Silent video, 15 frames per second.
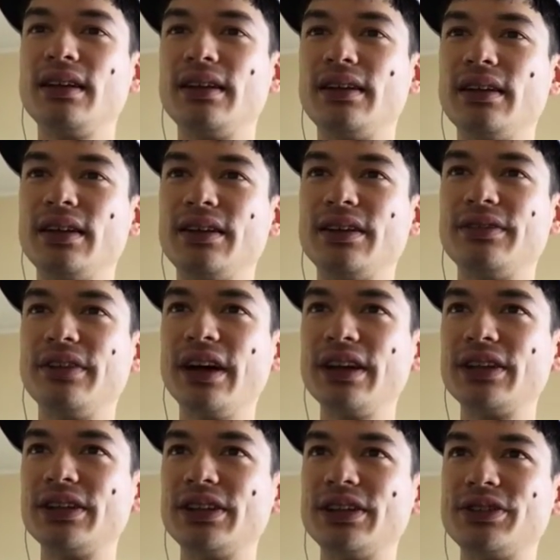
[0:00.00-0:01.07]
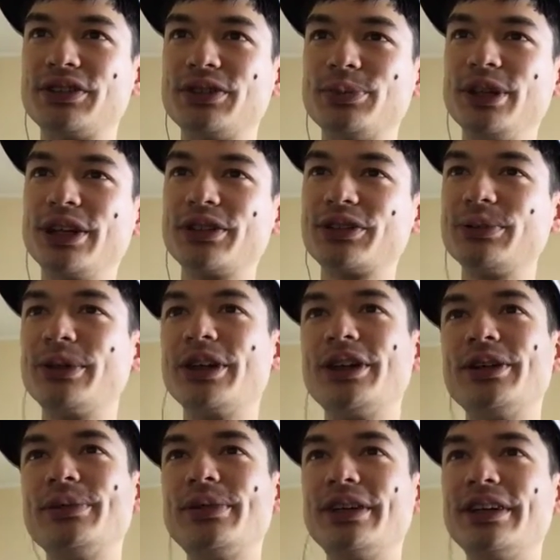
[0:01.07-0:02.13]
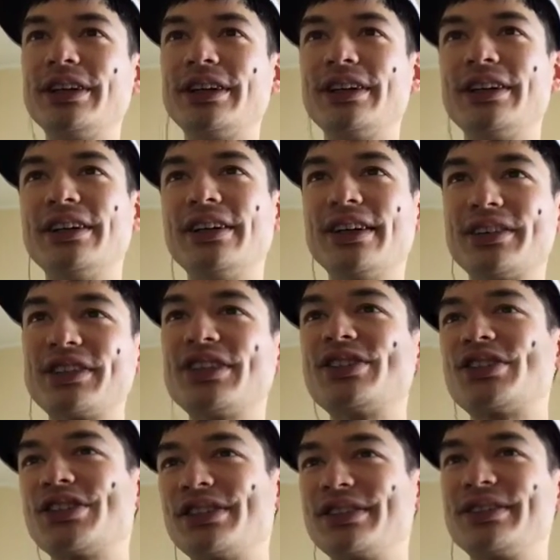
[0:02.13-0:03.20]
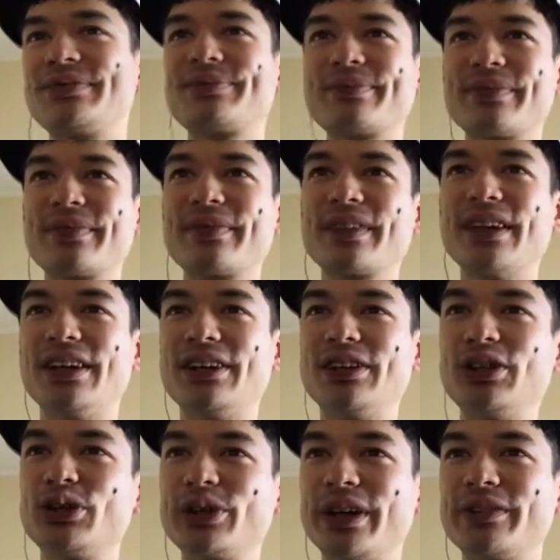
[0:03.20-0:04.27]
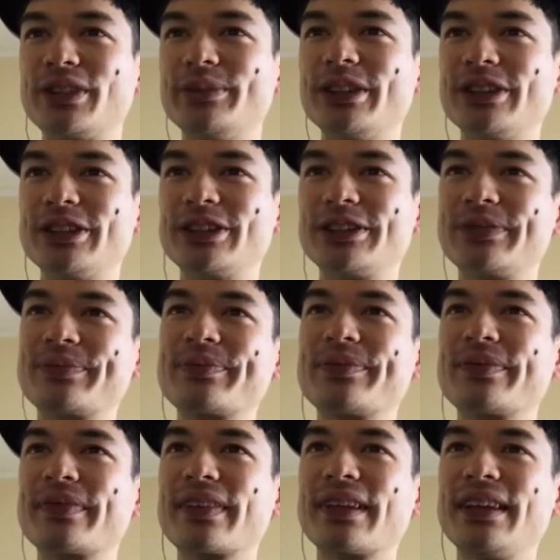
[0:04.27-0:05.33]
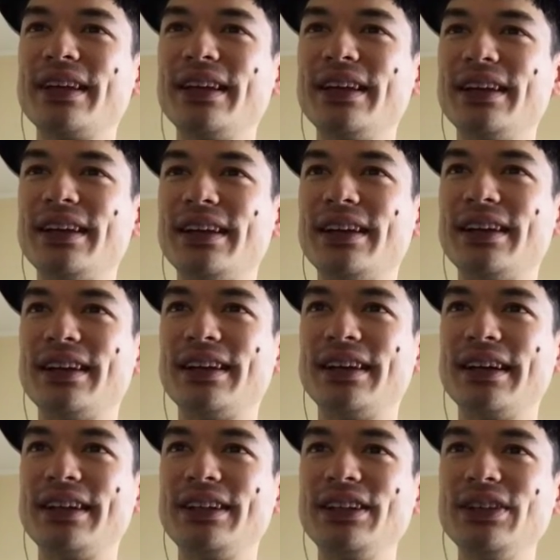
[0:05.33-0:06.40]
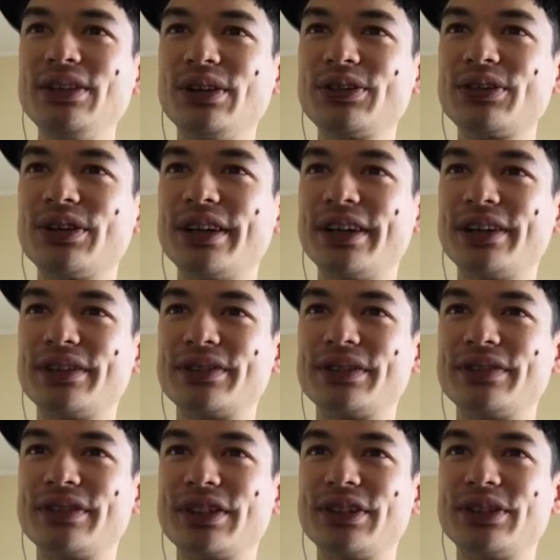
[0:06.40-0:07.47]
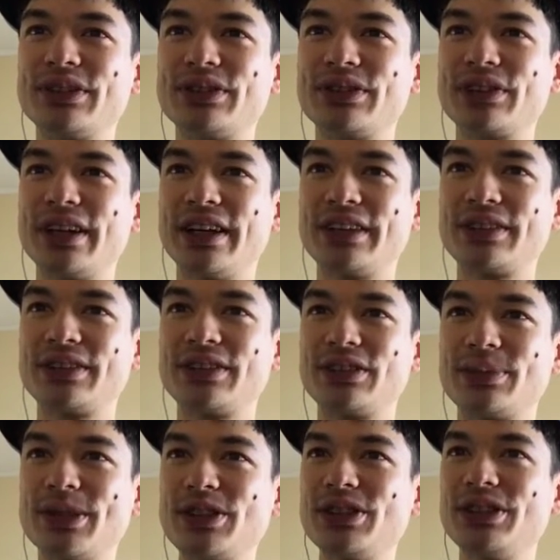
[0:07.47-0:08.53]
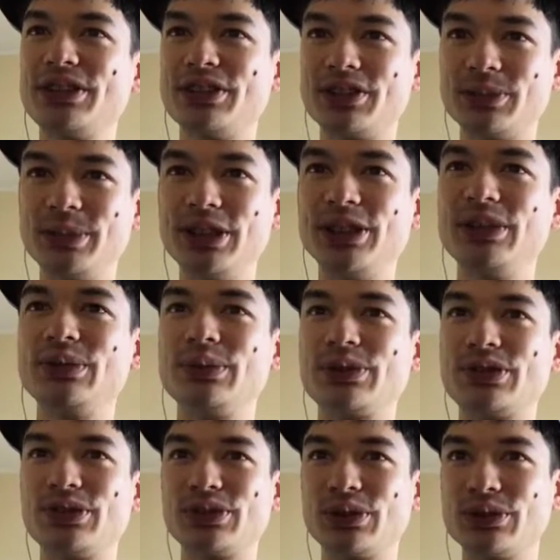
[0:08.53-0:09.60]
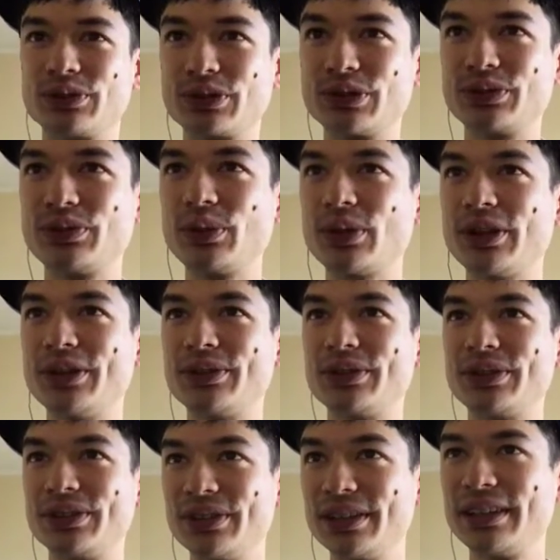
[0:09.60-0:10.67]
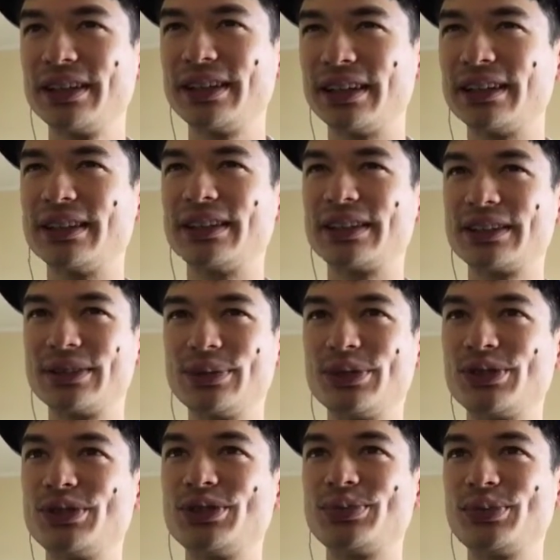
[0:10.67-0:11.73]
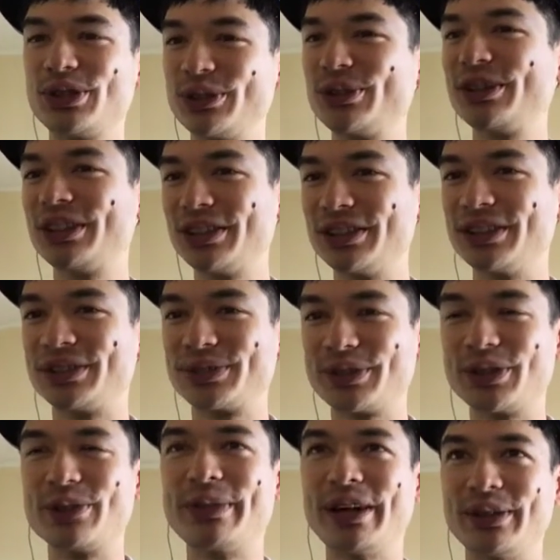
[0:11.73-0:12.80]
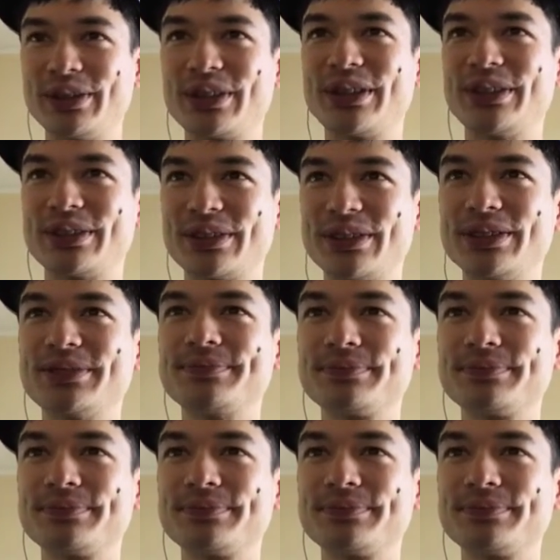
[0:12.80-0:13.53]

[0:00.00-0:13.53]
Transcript: And then uh, finally is a Beelzebub uh, Ascension, uh, no gravity barrier. Uh, and he also has uh, very good stats, especially his speed, which is over 400, I think, which is pretty ridiculous for a bounce character.